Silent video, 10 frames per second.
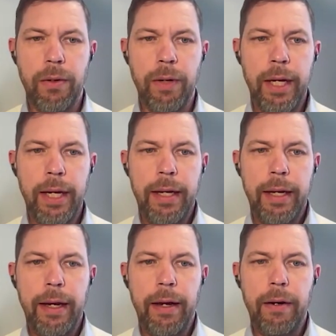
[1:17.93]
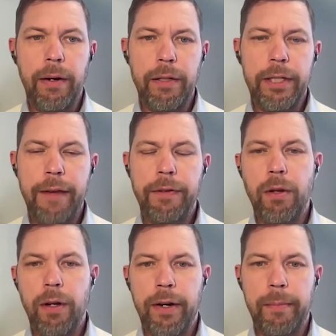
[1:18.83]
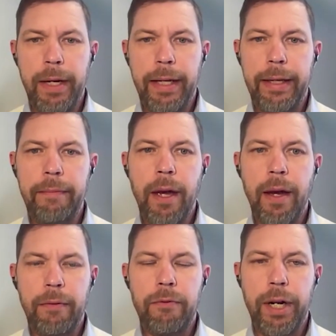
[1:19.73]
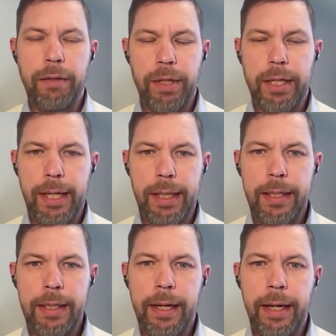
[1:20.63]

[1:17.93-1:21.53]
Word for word: So uh, safety tolerability, uh, great results.